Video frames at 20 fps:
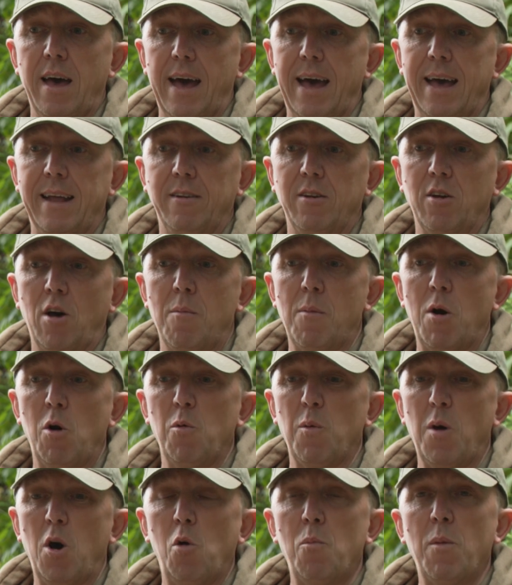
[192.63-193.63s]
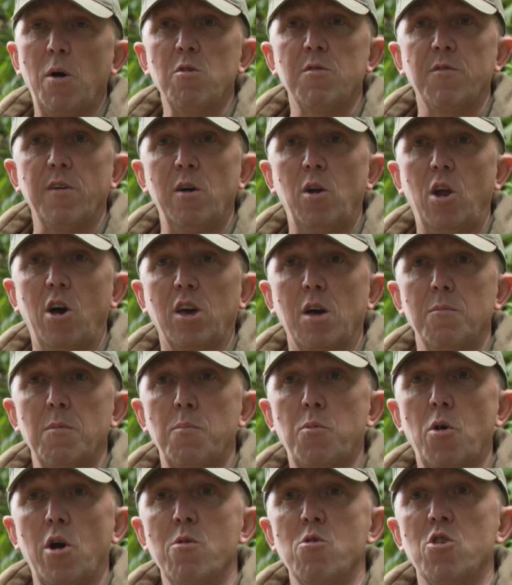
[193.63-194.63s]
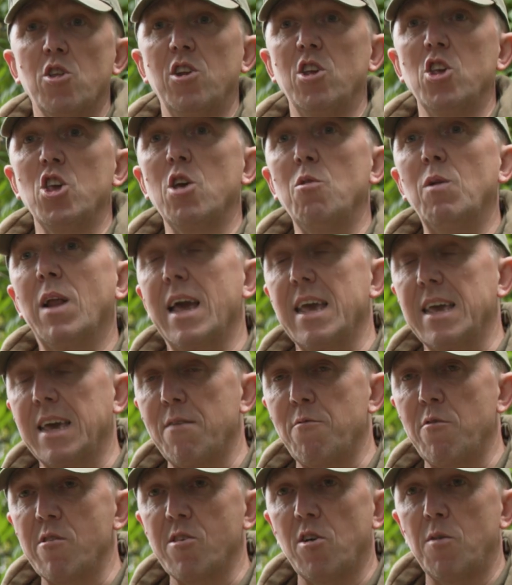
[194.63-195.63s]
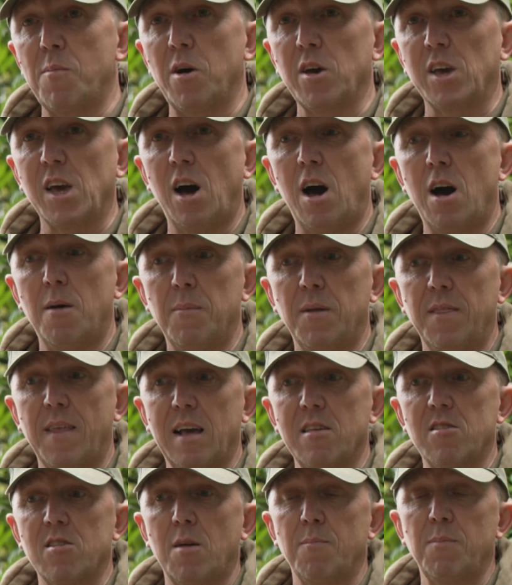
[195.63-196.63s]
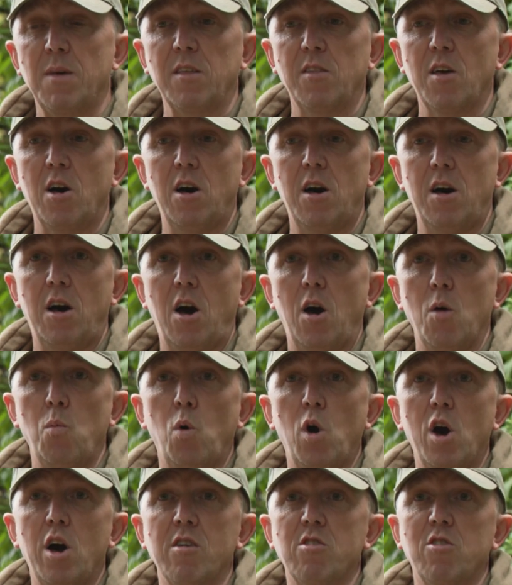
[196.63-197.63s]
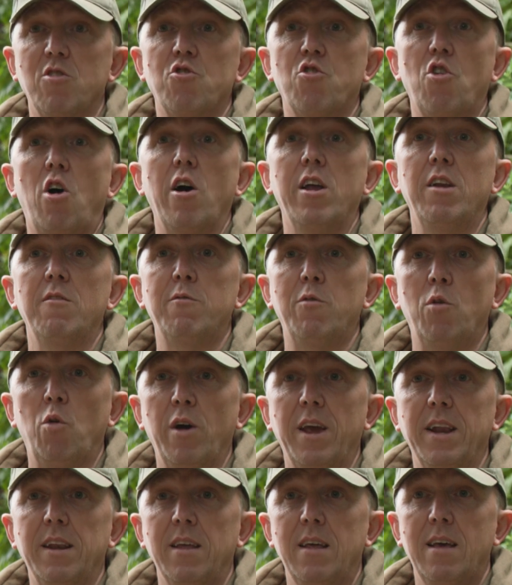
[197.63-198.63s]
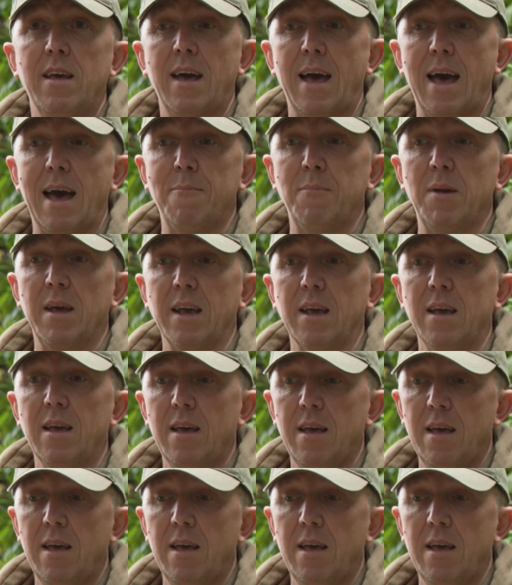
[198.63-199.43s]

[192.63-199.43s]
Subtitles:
and I almost feel like I'm approaching a new lake every time I come, and that's something that I work to try and avoid happening.